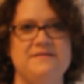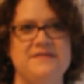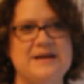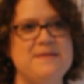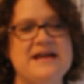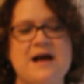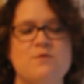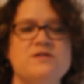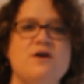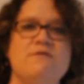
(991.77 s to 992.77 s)
they may not
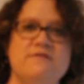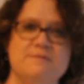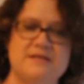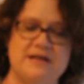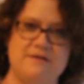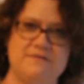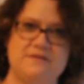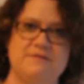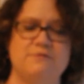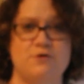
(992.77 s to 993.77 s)
resolve
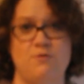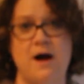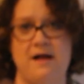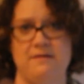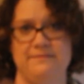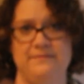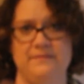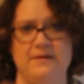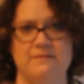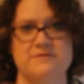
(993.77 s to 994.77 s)
themselves for a while,
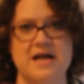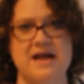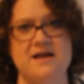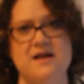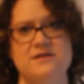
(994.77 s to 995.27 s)
okay?